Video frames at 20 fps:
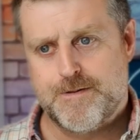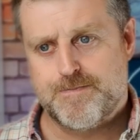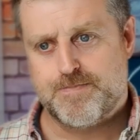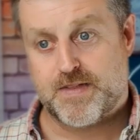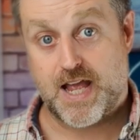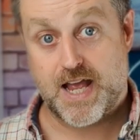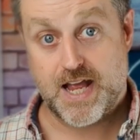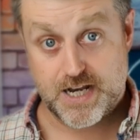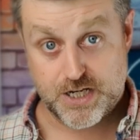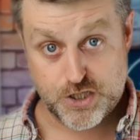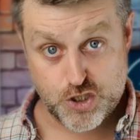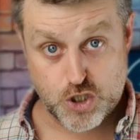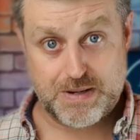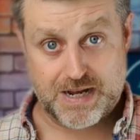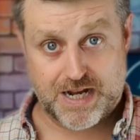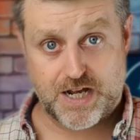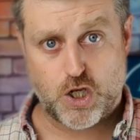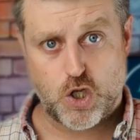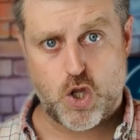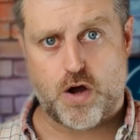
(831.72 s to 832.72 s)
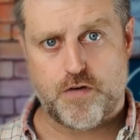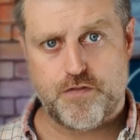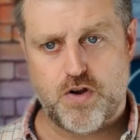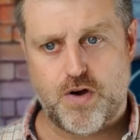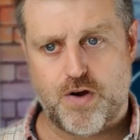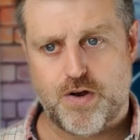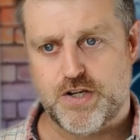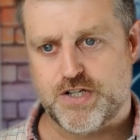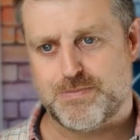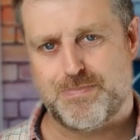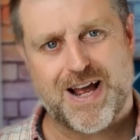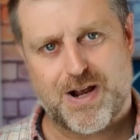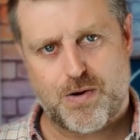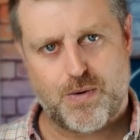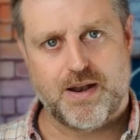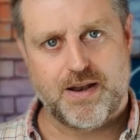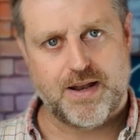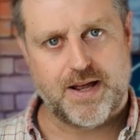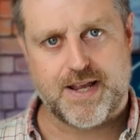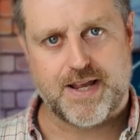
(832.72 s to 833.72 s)
It does make a lot of noise, but I quite
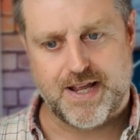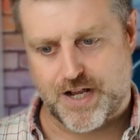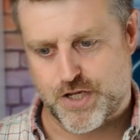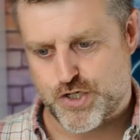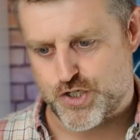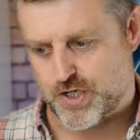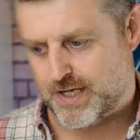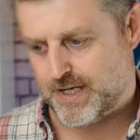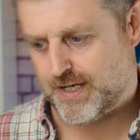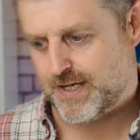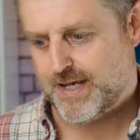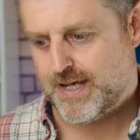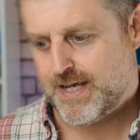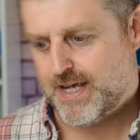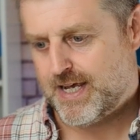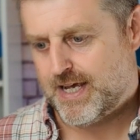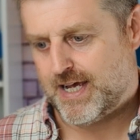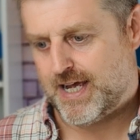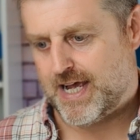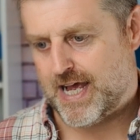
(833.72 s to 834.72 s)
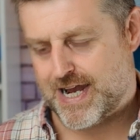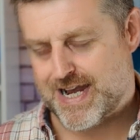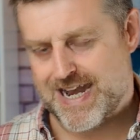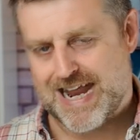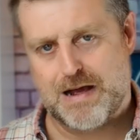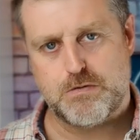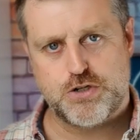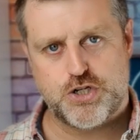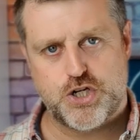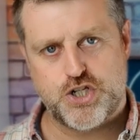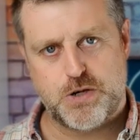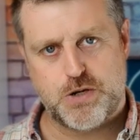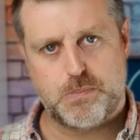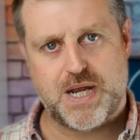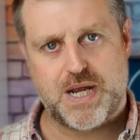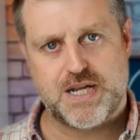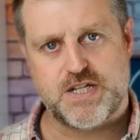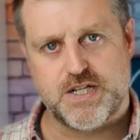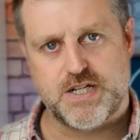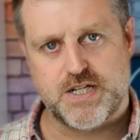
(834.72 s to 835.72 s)
like it actually. It announces your
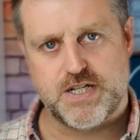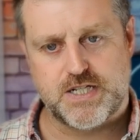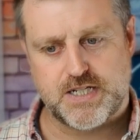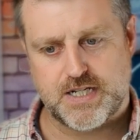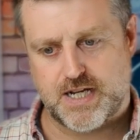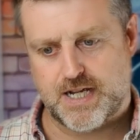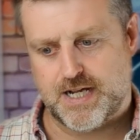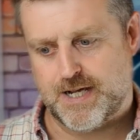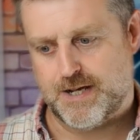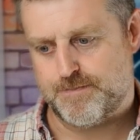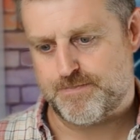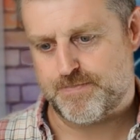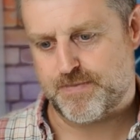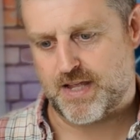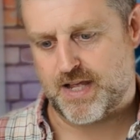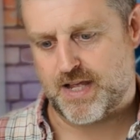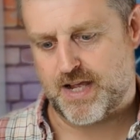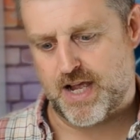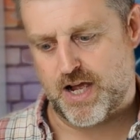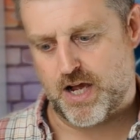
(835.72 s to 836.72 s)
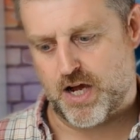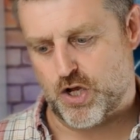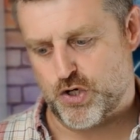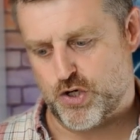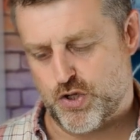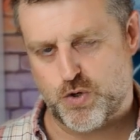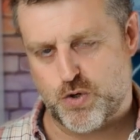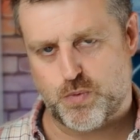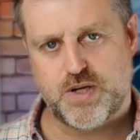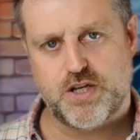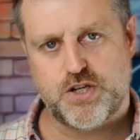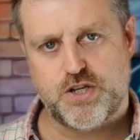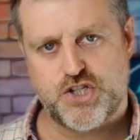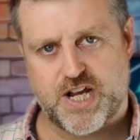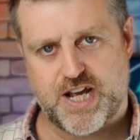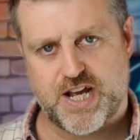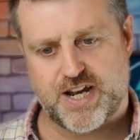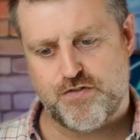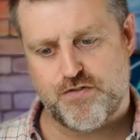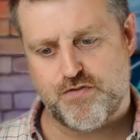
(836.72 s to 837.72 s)
presence. On other wheels you
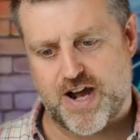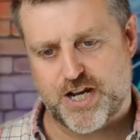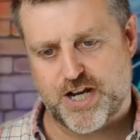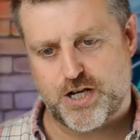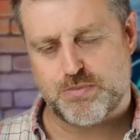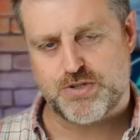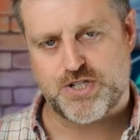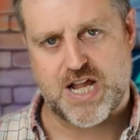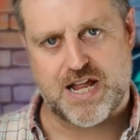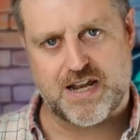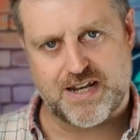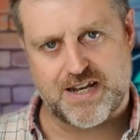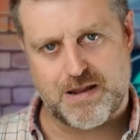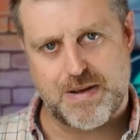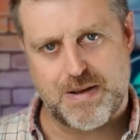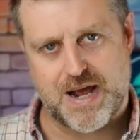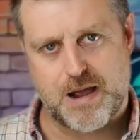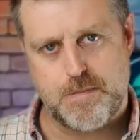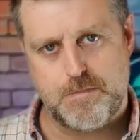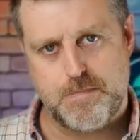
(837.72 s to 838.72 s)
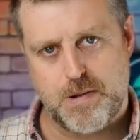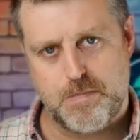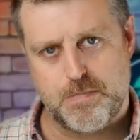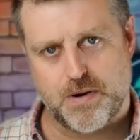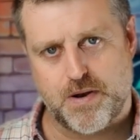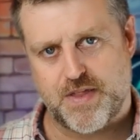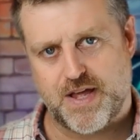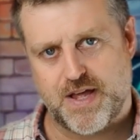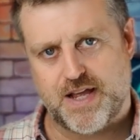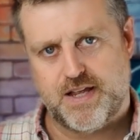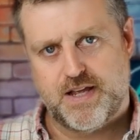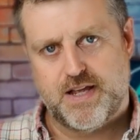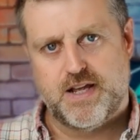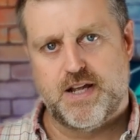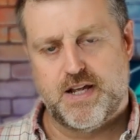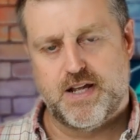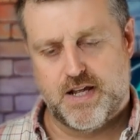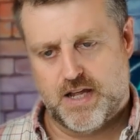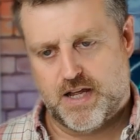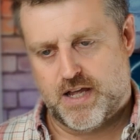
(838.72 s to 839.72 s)
kind of ride up silently behind people and
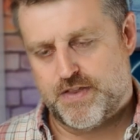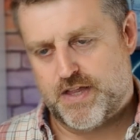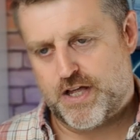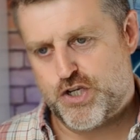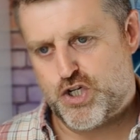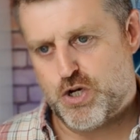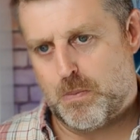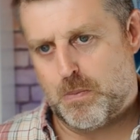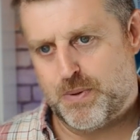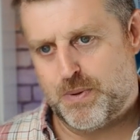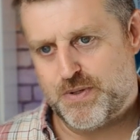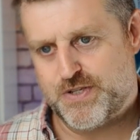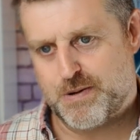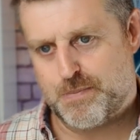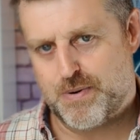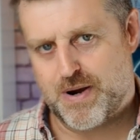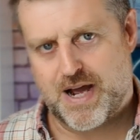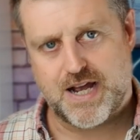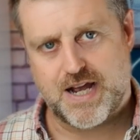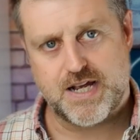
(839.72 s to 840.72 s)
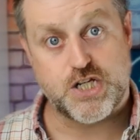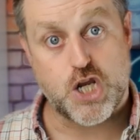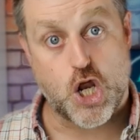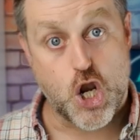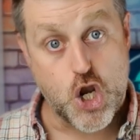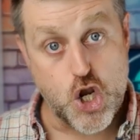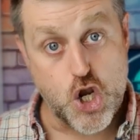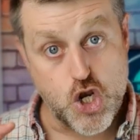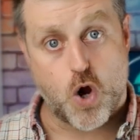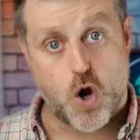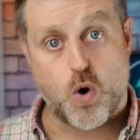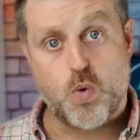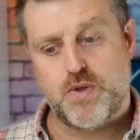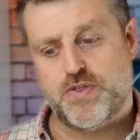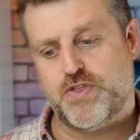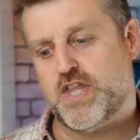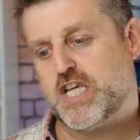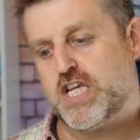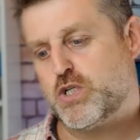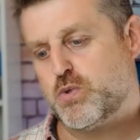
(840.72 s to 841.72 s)
they jump with surprise. Not with
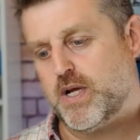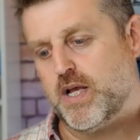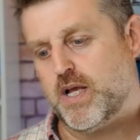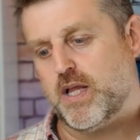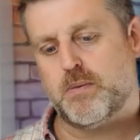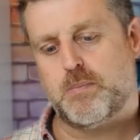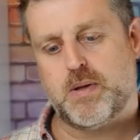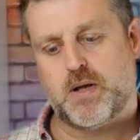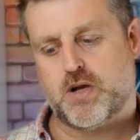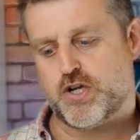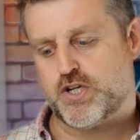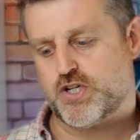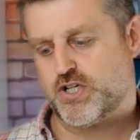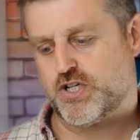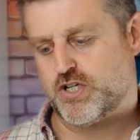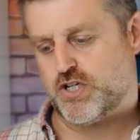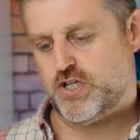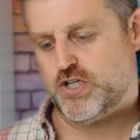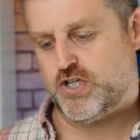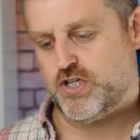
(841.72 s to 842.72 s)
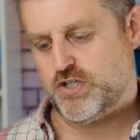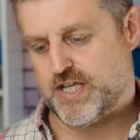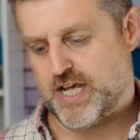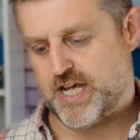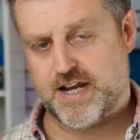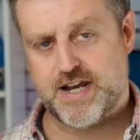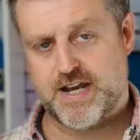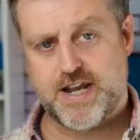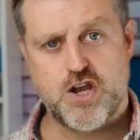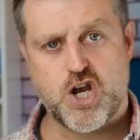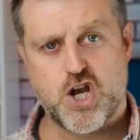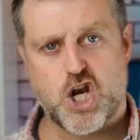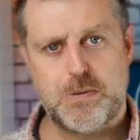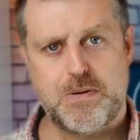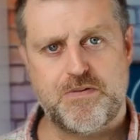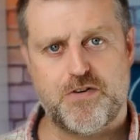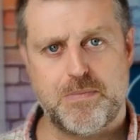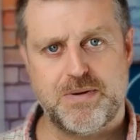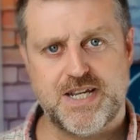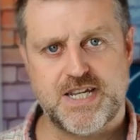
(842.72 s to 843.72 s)
this wheel, because they can hear you coming
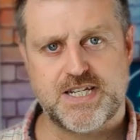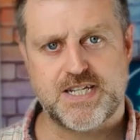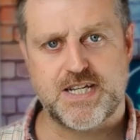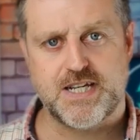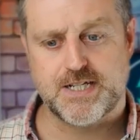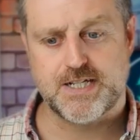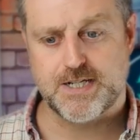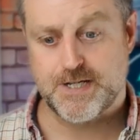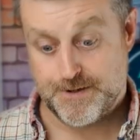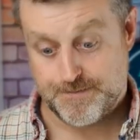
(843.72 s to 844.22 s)
from a distance.